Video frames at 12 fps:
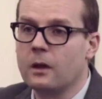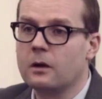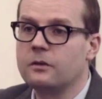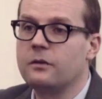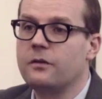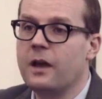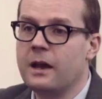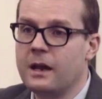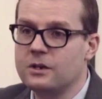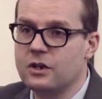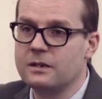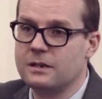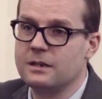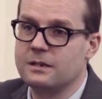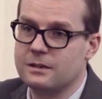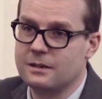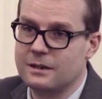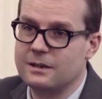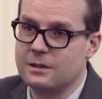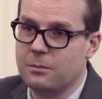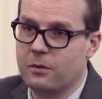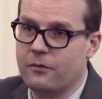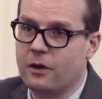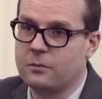Because if the NHS is the
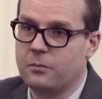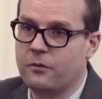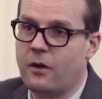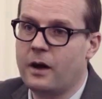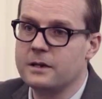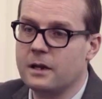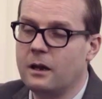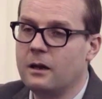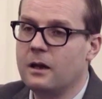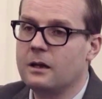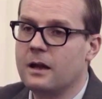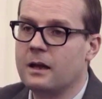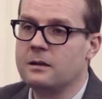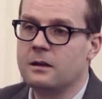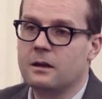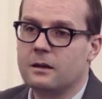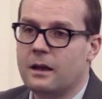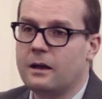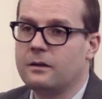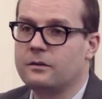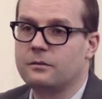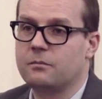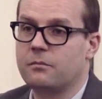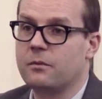preferred provider, then that
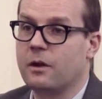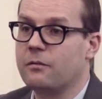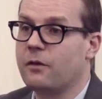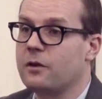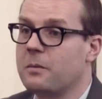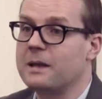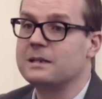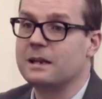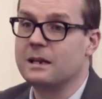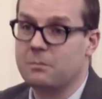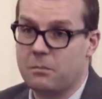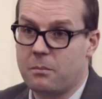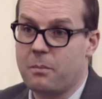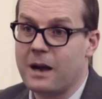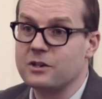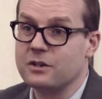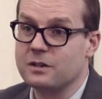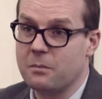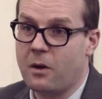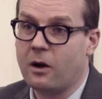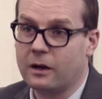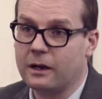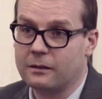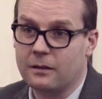is, you know, fundamentally bashes the
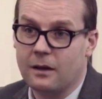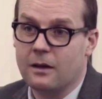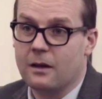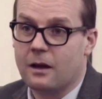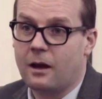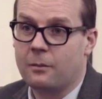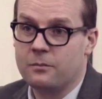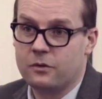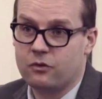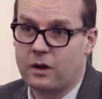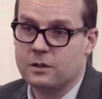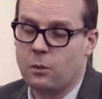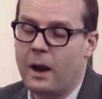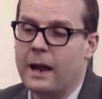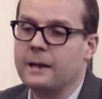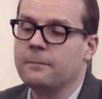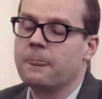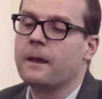market straight away.